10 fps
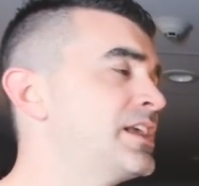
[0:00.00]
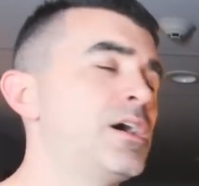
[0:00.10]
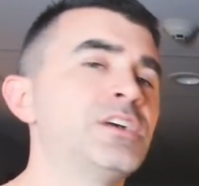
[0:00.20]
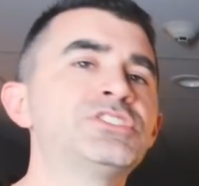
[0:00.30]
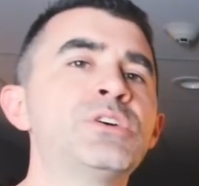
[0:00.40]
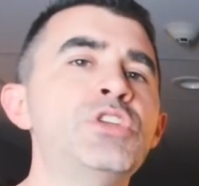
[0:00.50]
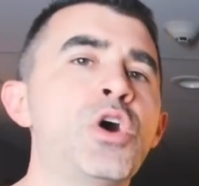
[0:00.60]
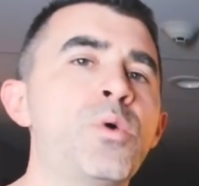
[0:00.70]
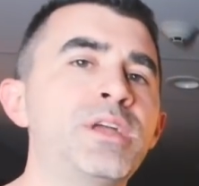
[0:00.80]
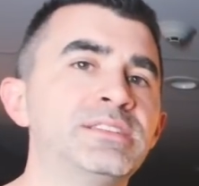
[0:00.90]
and also
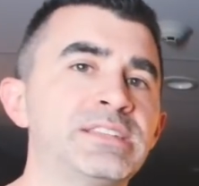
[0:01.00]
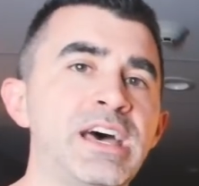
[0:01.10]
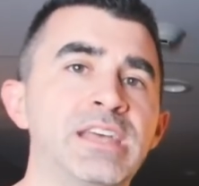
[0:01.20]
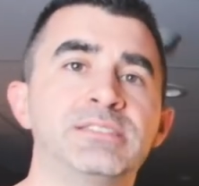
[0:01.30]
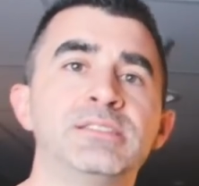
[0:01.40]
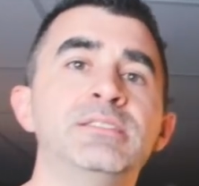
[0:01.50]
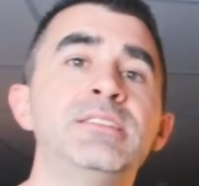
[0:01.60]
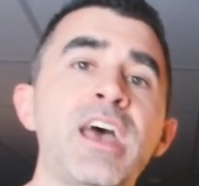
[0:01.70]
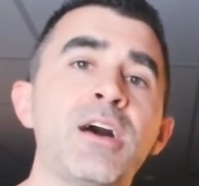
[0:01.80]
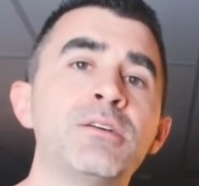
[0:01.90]
know when to size
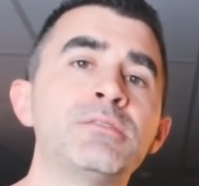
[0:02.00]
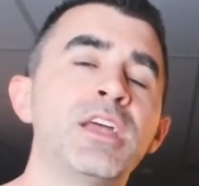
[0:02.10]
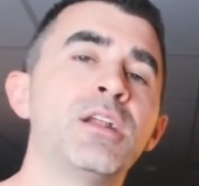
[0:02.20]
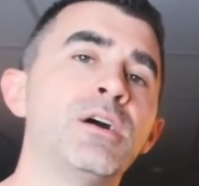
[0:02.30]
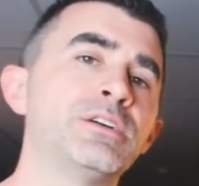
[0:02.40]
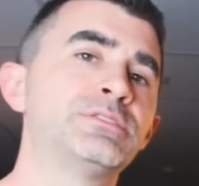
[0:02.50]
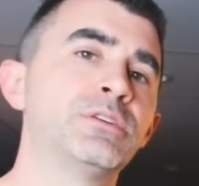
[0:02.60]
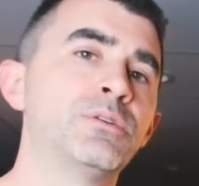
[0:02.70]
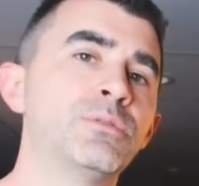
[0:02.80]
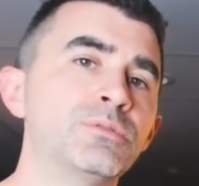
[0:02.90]
down and
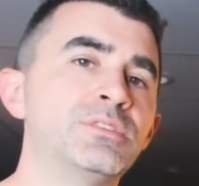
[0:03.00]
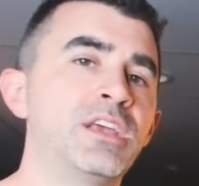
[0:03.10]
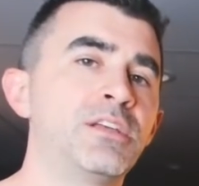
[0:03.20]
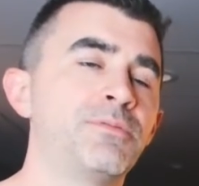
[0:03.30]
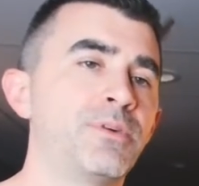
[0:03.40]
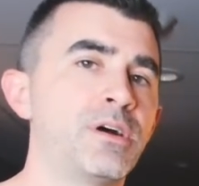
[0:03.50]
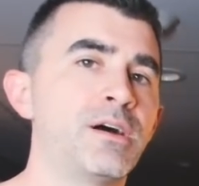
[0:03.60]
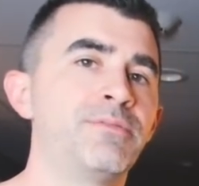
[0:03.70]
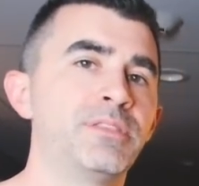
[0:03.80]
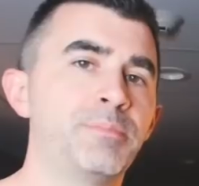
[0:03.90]
also take your foot
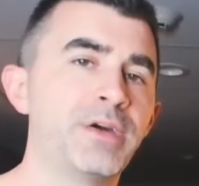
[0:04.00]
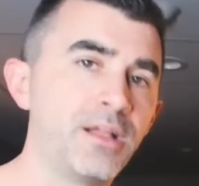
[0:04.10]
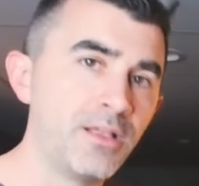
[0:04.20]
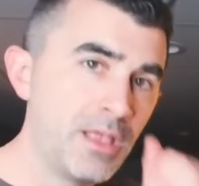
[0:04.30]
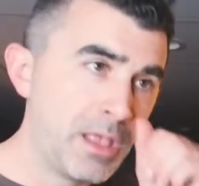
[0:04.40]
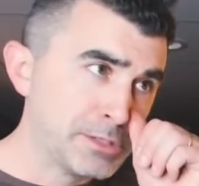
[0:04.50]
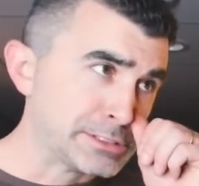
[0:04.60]
off the pedal.